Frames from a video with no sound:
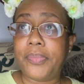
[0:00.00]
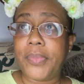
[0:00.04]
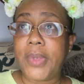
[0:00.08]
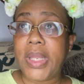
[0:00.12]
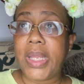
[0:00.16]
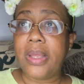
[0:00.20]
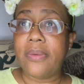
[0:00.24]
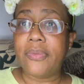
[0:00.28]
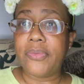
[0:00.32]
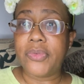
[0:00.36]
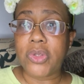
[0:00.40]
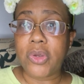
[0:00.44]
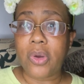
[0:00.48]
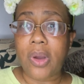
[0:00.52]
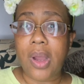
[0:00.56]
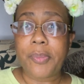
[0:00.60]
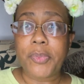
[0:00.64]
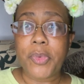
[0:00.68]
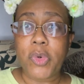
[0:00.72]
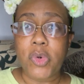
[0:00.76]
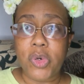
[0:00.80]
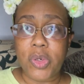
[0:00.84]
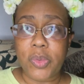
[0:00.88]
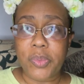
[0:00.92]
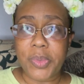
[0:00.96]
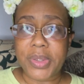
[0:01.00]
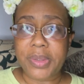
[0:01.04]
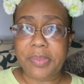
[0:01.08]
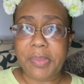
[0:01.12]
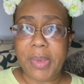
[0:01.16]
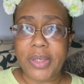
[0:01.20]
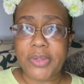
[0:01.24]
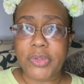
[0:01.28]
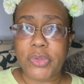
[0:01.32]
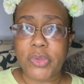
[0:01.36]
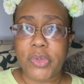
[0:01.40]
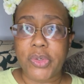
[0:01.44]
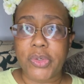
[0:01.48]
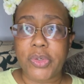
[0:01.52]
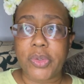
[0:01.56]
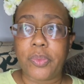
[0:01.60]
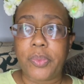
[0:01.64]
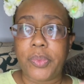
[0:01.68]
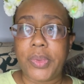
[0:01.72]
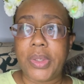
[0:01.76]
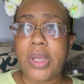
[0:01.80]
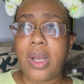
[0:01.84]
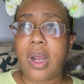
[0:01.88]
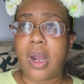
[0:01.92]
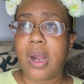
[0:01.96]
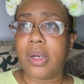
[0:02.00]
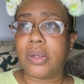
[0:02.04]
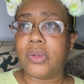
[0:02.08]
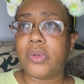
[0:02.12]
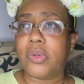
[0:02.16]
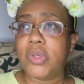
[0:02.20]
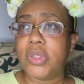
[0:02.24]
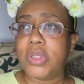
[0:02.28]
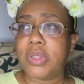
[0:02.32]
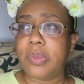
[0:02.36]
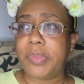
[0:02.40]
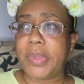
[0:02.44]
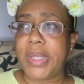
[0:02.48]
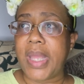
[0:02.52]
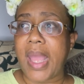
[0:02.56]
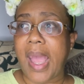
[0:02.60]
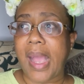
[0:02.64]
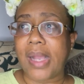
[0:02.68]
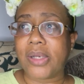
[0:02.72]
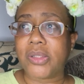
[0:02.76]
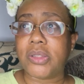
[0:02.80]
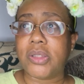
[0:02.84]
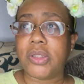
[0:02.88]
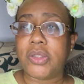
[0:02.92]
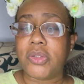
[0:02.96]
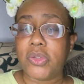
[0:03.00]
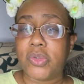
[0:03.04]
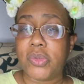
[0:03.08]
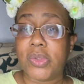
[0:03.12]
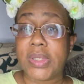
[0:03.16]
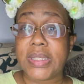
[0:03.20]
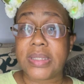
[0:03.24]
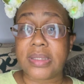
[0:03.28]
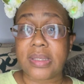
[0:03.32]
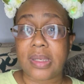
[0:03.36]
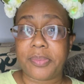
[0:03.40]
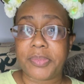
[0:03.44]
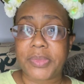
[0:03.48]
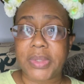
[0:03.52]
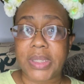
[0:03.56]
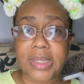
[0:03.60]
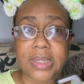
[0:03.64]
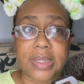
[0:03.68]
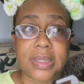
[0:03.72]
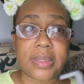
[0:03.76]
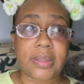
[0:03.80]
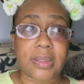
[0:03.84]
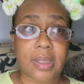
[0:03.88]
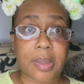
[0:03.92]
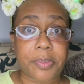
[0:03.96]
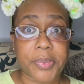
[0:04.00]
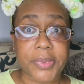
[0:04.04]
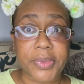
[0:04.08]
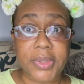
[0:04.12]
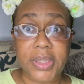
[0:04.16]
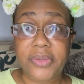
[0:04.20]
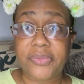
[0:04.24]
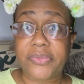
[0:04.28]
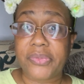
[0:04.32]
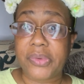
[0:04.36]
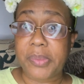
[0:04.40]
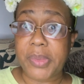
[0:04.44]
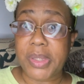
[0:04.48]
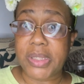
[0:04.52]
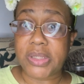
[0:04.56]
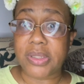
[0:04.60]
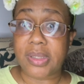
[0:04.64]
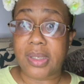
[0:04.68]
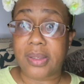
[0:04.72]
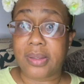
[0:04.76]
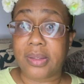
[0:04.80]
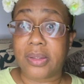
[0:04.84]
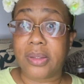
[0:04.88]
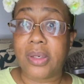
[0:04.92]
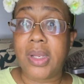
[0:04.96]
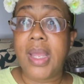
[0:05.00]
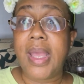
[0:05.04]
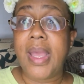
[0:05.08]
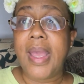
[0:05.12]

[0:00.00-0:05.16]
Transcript: even though I'm going with my daughter, we are going to be actually doing something separately from each other.